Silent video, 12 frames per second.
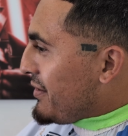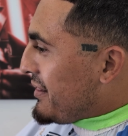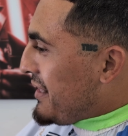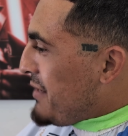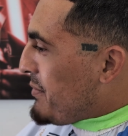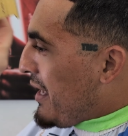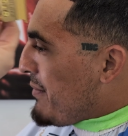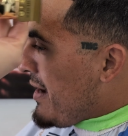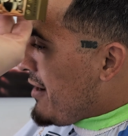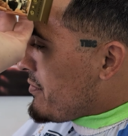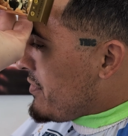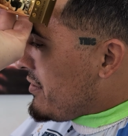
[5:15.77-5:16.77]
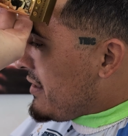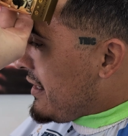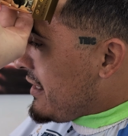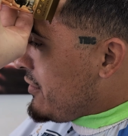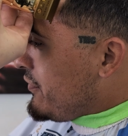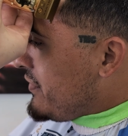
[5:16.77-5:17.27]
an excellent pair of
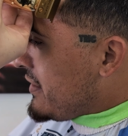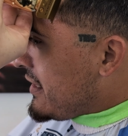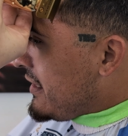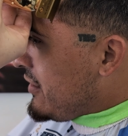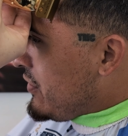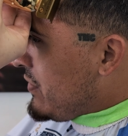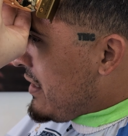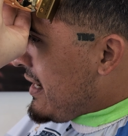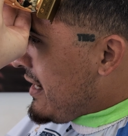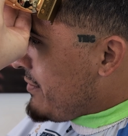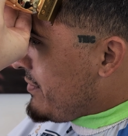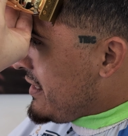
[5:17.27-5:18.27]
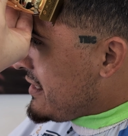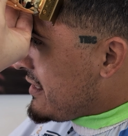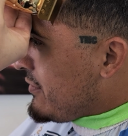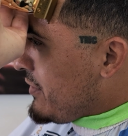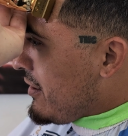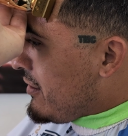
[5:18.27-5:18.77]
trimmers. But the way I
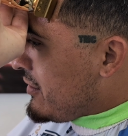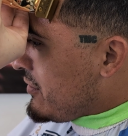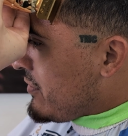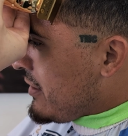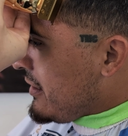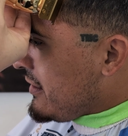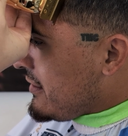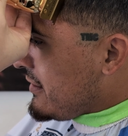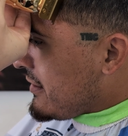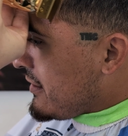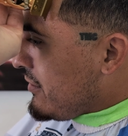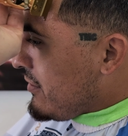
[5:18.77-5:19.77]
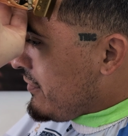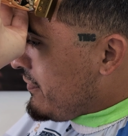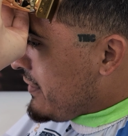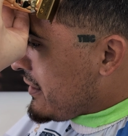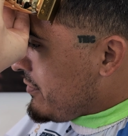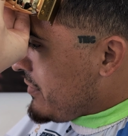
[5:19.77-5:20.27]
got these dialed in right here,
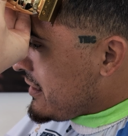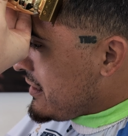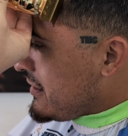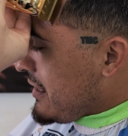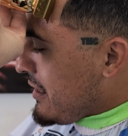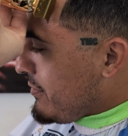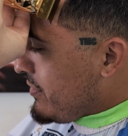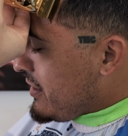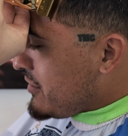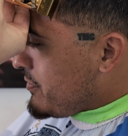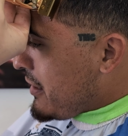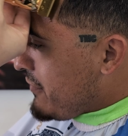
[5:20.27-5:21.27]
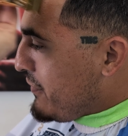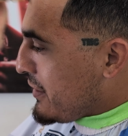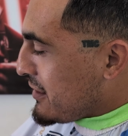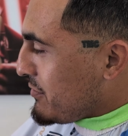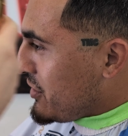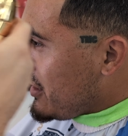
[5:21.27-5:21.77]
guys, they're like touch and
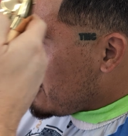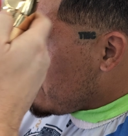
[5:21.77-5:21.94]
go.